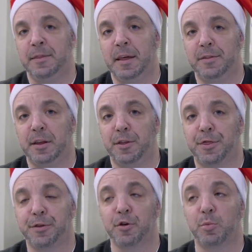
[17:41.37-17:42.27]
that the
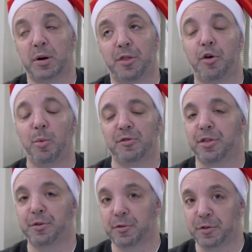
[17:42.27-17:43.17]
third, what I thought was the
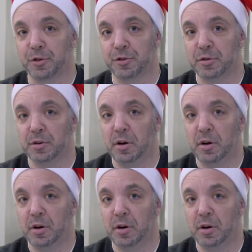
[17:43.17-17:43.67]
third version